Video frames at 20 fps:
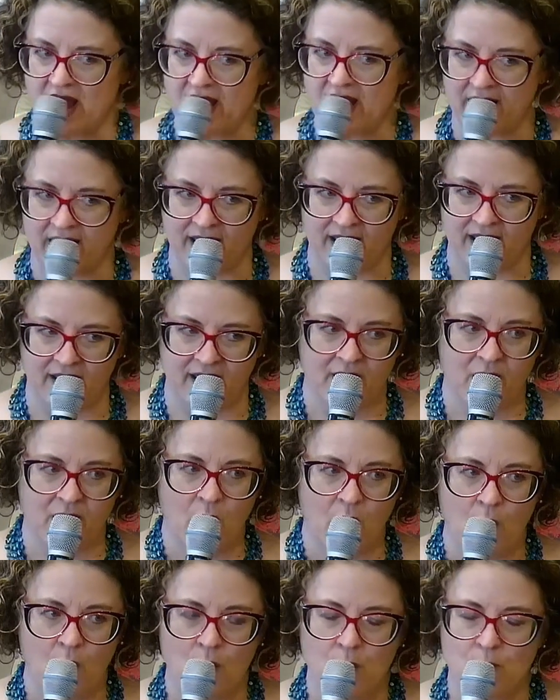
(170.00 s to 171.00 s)
We were
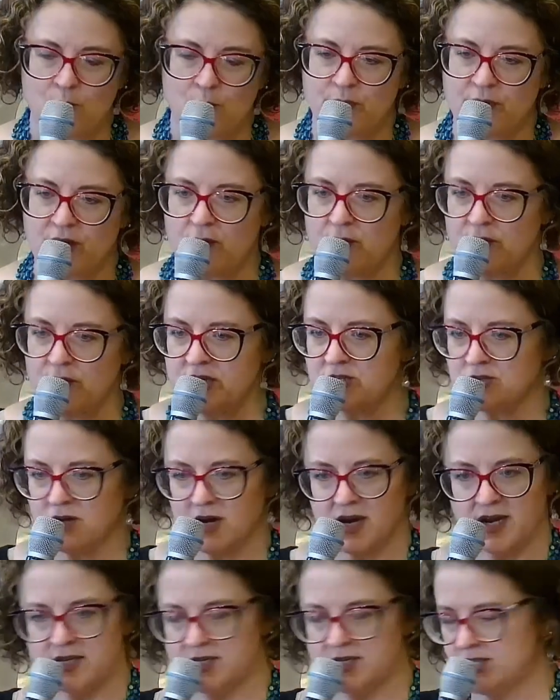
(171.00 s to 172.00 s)
proud of being
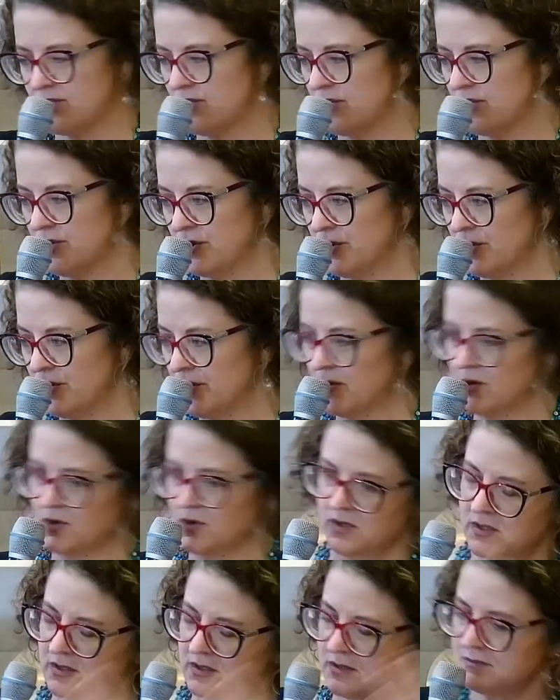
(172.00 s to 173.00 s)
allies, doing all the
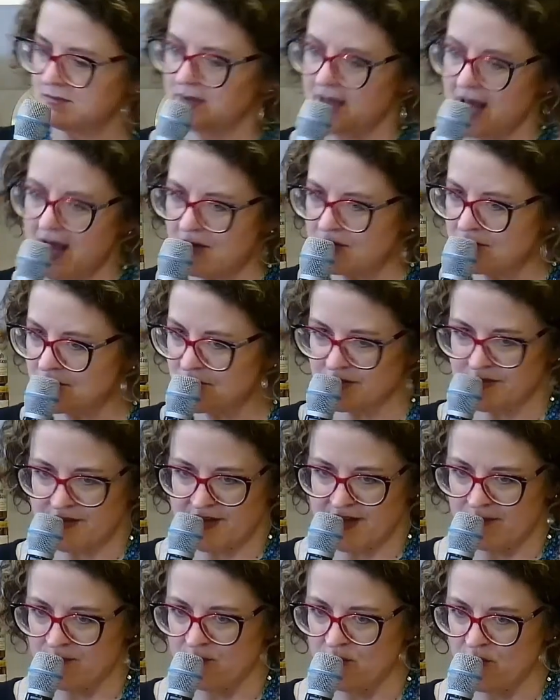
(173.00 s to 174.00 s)
right things with
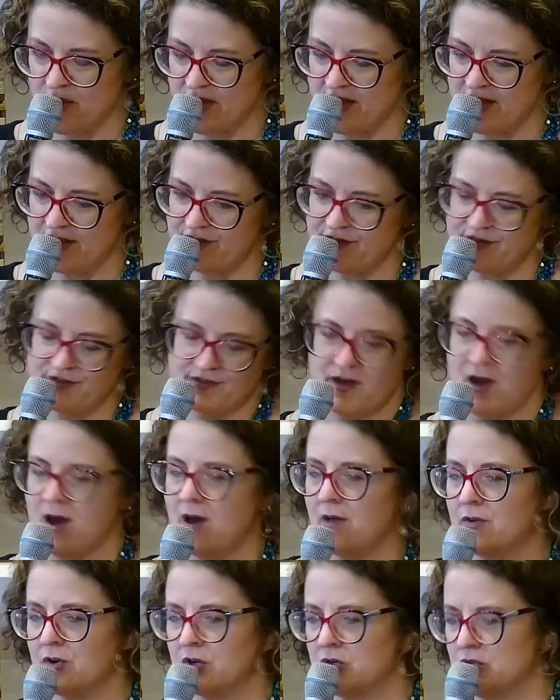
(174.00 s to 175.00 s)
intentionality. We
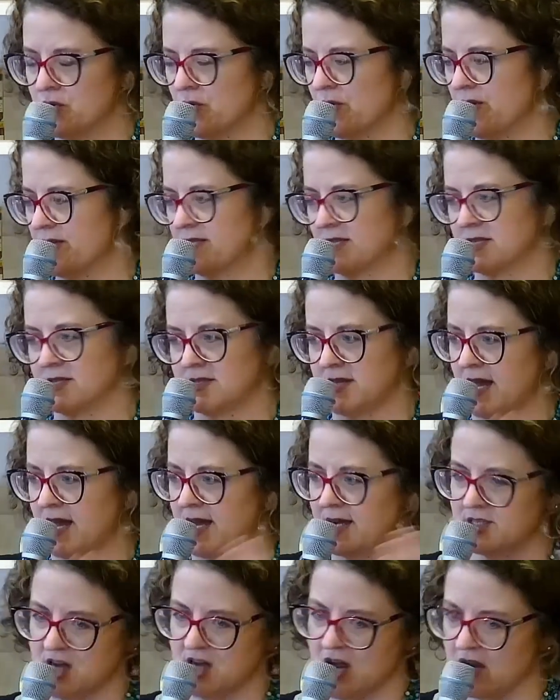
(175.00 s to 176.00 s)
joked that the
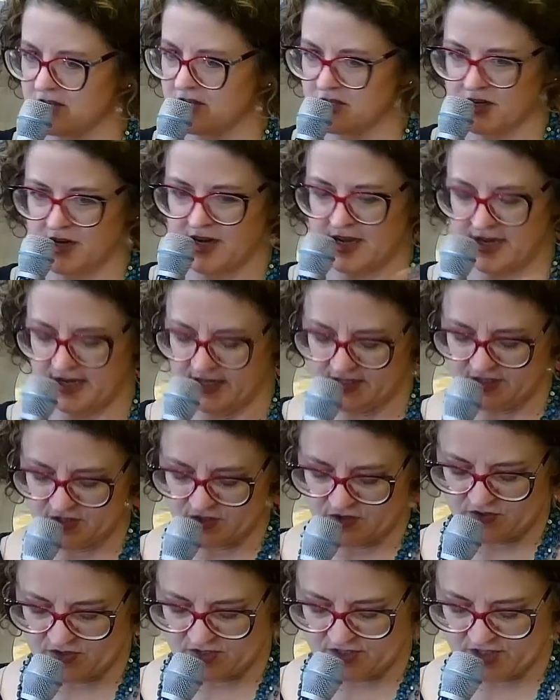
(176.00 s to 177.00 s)
only way this
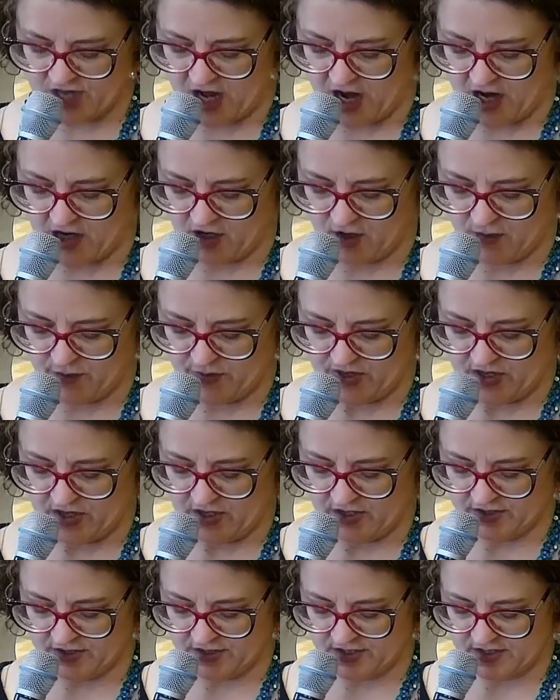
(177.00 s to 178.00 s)
kid could
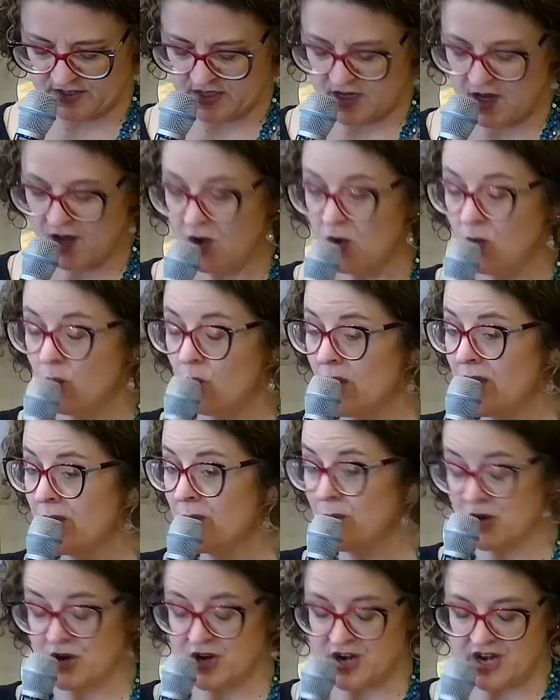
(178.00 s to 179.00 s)
rebel would be to become
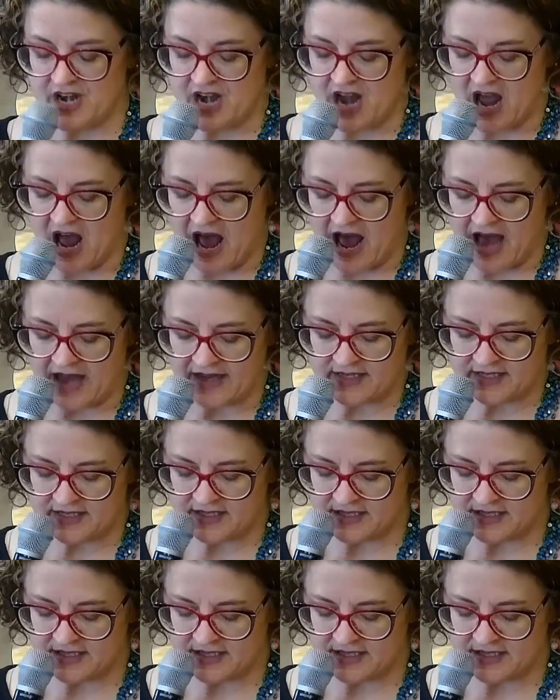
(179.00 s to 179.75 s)
a conservative.